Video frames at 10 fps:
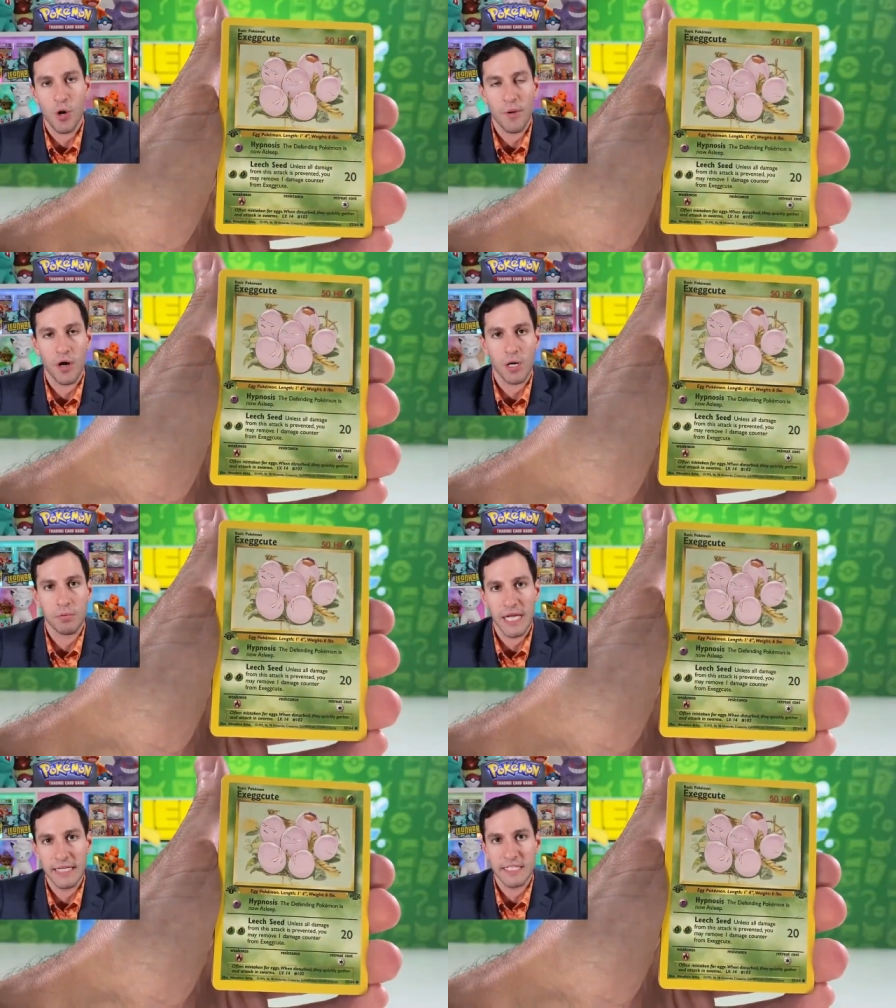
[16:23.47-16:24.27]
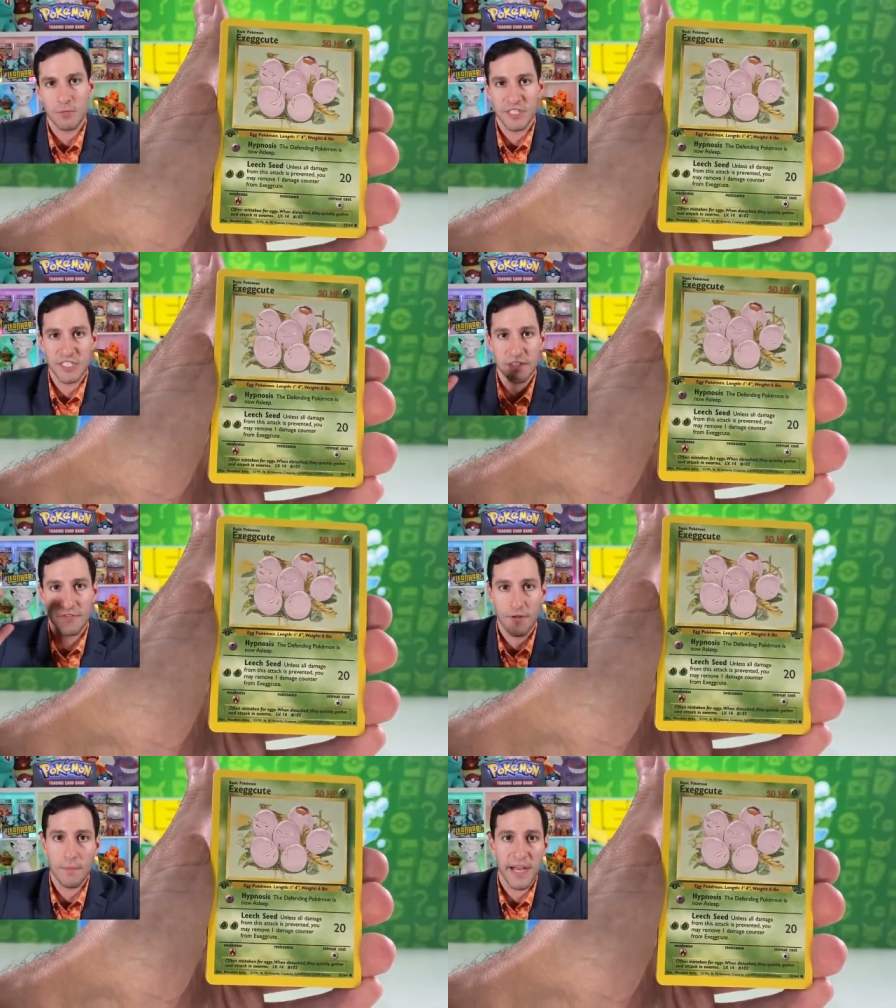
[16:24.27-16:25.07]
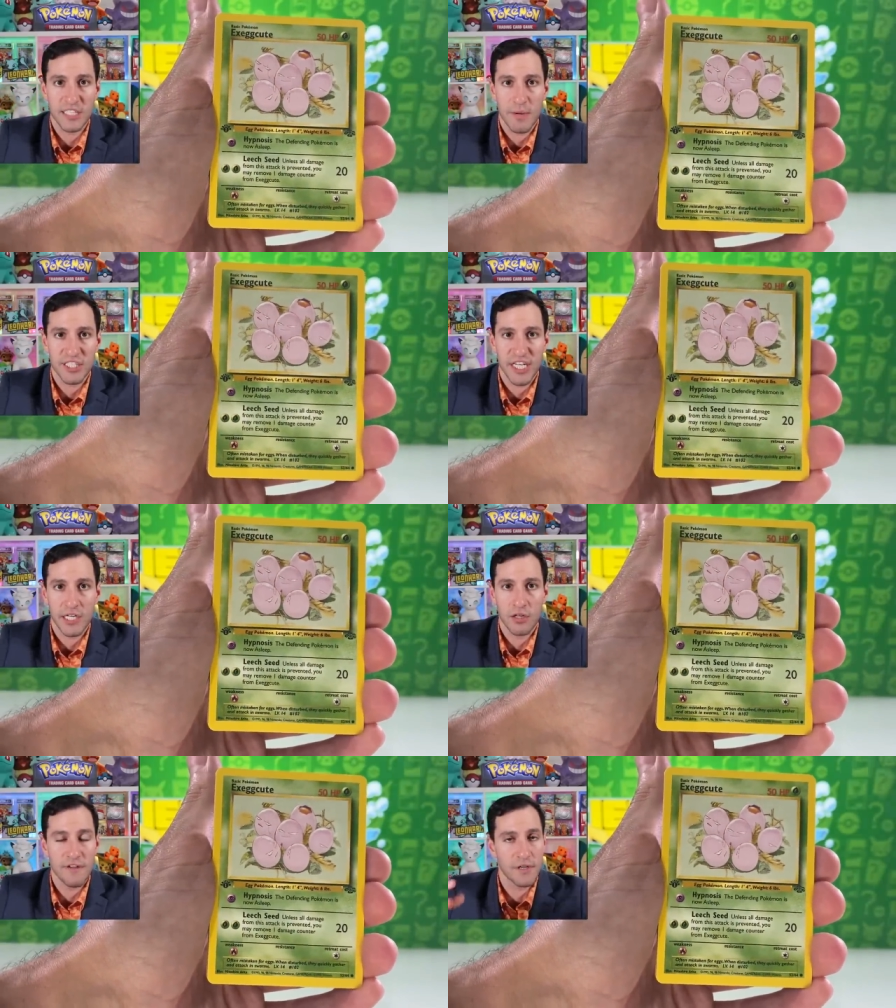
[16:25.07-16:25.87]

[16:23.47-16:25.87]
Pokemon card playlist, which is on the front page of my channel.